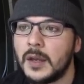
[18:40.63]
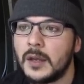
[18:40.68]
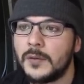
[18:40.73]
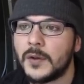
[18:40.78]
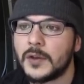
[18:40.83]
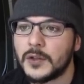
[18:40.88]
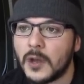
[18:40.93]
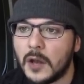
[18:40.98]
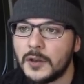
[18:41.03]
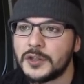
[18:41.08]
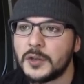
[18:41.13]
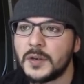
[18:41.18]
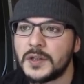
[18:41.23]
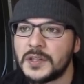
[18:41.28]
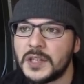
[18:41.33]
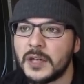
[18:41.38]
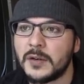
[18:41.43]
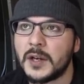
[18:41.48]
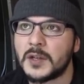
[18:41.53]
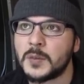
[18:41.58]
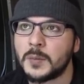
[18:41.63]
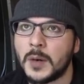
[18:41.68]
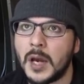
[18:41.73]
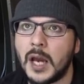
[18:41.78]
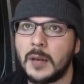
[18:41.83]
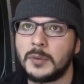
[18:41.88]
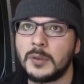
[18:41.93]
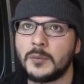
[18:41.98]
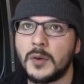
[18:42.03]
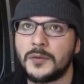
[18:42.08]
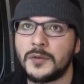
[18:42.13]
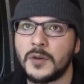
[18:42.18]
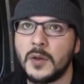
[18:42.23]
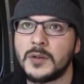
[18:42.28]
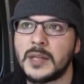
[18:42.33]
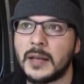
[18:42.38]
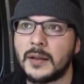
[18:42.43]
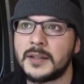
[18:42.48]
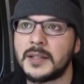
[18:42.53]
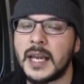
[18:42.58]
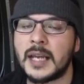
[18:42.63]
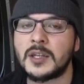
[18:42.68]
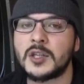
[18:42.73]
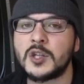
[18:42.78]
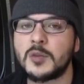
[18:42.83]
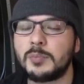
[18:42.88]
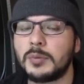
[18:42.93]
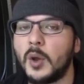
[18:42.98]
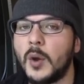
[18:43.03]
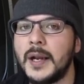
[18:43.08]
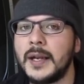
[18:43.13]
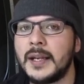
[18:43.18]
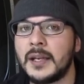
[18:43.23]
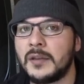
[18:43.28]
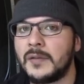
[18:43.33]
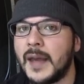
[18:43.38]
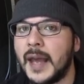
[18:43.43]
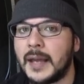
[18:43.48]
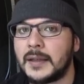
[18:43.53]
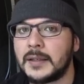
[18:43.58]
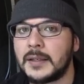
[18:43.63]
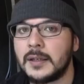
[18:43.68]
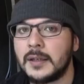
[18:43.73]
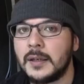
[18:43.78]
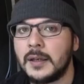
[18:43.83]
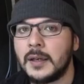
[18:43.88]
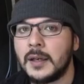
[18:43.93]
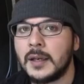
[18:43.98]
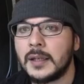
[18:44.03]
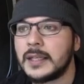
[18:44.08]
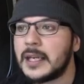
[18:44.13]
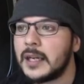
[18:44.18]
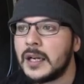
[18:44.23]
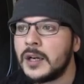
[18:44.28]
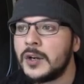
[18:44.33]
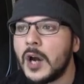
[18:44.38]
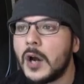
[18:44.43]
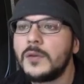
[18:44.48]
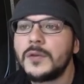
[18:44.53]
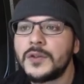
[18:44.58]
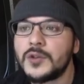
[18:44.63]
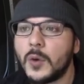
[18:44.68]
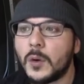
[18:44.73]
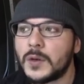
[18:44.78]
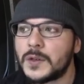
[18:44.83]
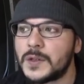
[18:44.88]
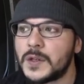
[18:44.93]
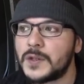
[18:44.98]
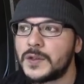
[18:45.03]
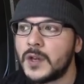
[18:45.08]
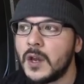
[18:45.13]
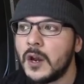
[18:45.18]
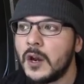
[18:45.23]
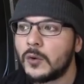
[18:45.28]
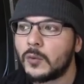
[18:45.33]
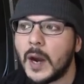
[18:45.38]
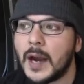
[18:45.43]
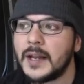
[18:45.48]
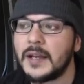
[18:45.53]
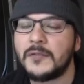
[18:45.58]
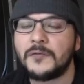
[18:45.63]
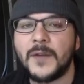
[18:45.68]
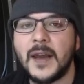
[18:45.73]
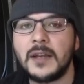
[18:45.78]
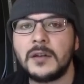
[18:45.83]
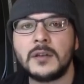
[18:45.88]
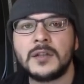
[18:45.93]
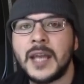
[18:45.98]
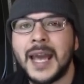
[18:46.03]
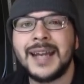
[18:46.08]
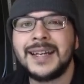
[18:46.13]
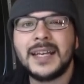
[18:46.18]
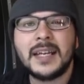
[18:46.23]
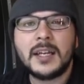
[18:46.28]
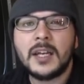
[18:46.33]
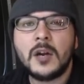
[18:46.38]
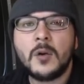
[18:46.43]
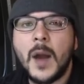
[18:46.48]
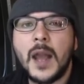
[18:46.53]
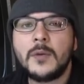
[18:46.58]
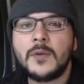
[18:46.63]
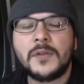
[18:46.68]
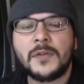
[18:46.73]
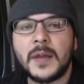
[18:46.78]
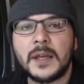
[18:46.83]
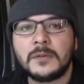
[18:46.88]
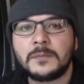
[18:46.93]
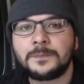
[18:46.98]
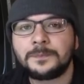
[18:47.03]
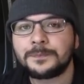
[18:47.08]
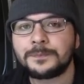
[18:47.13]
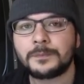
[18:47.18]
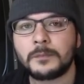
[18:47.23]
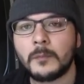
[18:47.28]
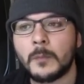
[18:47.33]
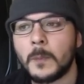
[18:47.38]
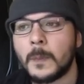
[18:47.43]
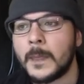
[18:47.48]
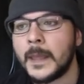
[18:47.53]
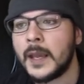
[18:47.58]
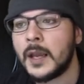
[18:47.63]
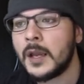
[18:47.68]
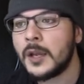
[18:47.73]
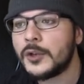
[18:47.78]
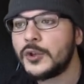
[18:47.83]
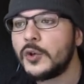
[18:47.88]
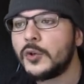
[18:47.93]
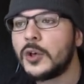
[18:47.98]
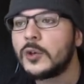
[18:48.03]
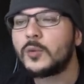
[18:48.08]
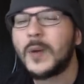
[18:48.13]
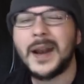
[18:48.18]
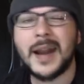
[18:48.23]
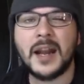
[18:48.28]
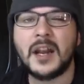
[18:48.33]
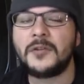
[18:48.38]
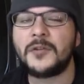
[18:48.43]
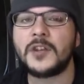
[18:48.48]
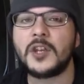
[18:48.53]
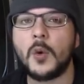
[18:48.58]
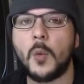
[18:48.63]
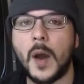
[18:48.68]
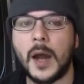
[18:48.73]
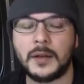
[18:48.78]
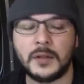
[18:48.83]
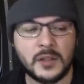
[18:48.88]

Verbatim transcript: There's also a serious problem with news outlets exploiting that getting no sources, writing fake news, and getting away with it. You could write anything you want,